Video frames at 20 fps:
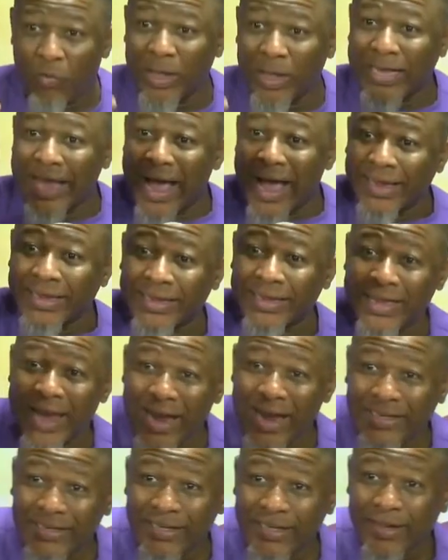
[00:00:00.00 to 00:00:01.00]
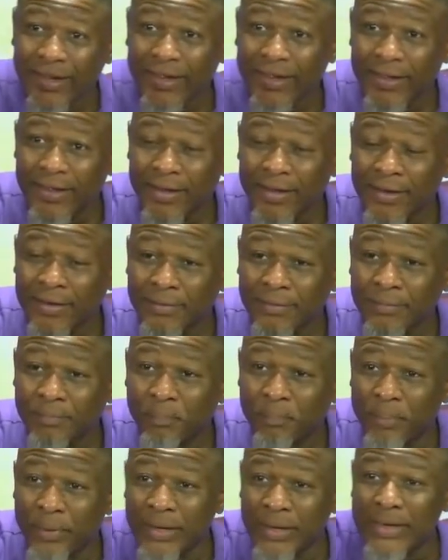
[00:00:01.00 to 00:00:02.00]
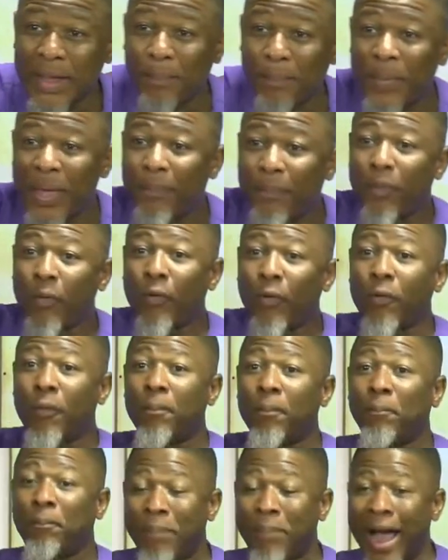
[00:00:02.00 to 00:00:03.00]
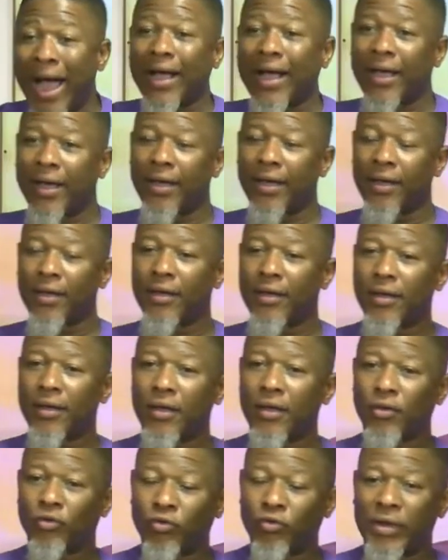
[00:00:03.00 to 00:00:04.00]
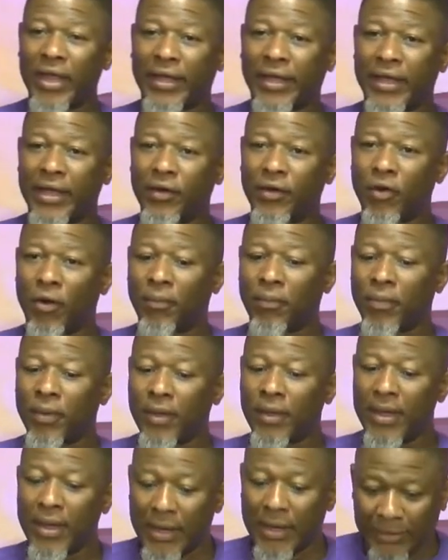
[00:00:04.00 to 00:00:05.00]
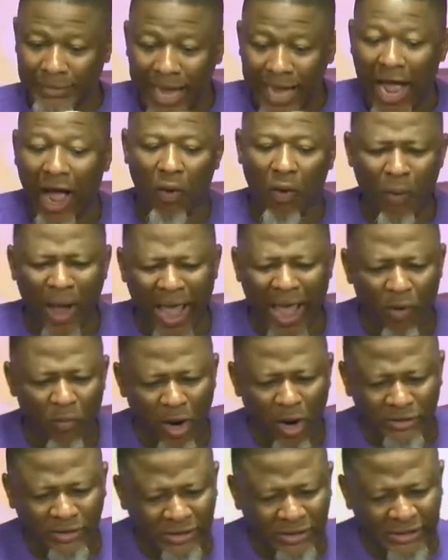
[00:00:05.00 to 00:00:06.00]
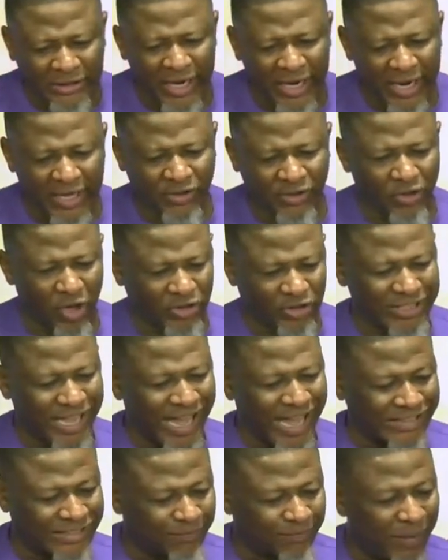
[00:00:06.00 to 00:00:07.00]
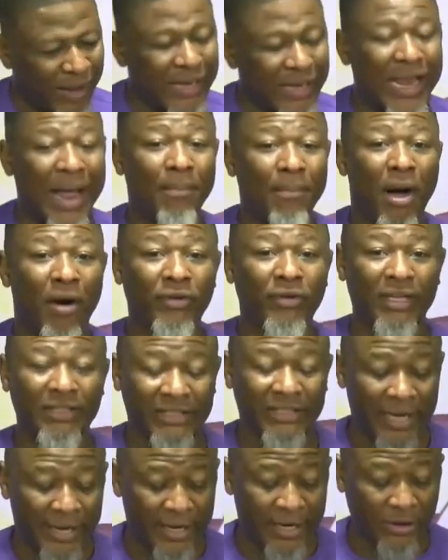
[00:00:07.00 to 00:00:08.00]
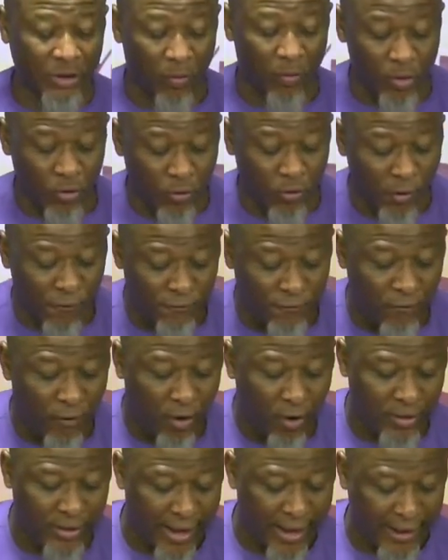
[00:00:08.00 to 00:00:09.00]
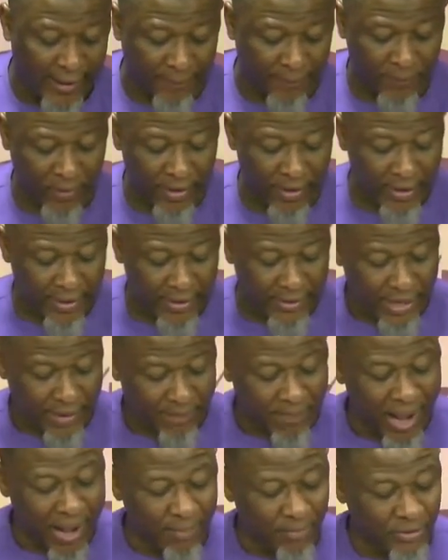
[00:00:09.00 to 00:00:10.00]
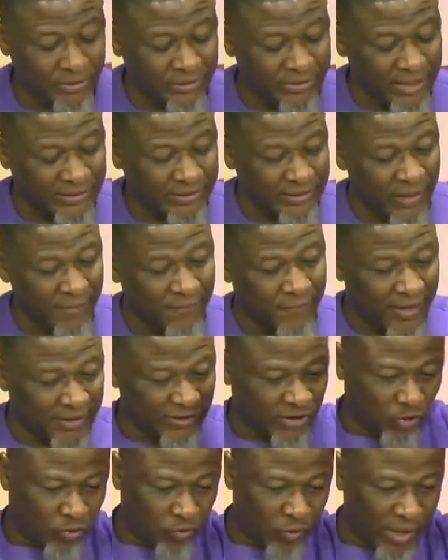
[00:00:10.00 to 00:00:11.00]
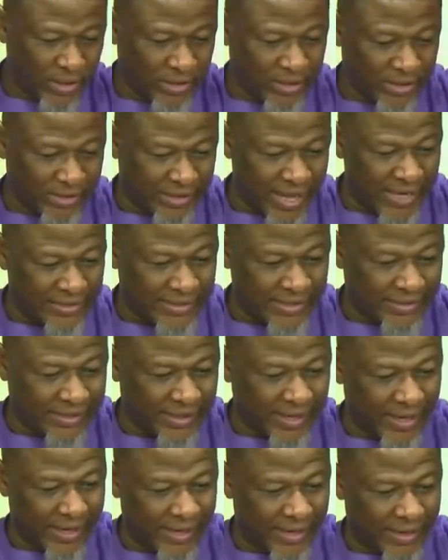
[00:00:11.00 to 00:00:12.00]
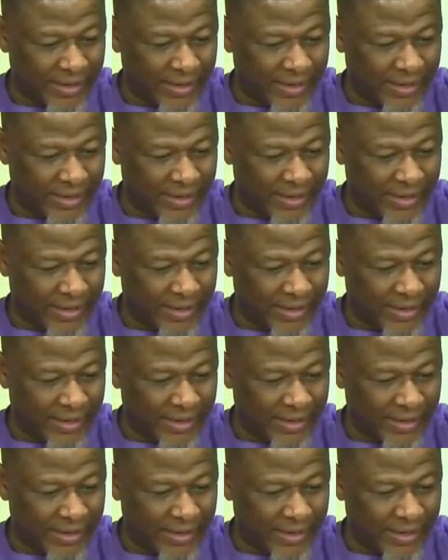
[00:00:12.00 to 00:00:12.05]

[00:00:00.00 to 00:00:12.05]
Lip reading: we can bring the people back to the kingdom. Now, why was Jesus explaining about this generation? When you go further, the Bible says in verse 20, 33,